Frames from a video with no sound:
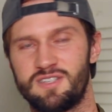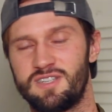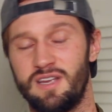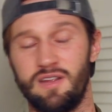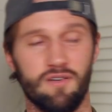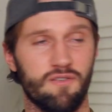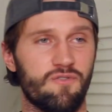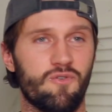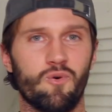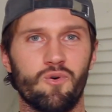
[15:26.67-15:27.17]

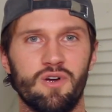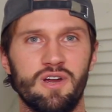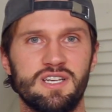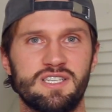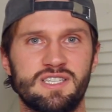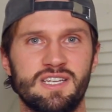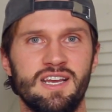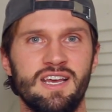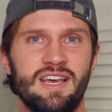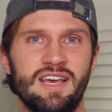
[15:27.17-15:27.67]
in a
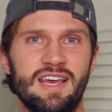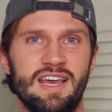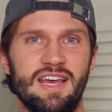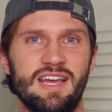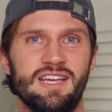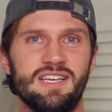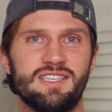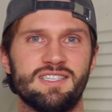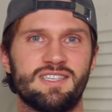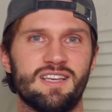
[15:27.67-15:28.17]
forest,
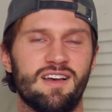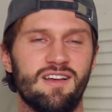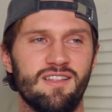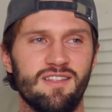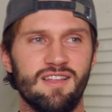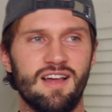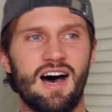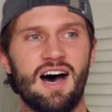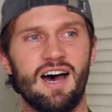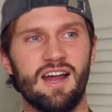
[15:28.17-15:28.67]
is a
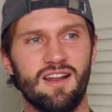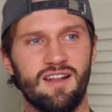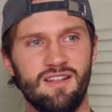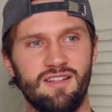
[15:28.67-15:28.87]
lot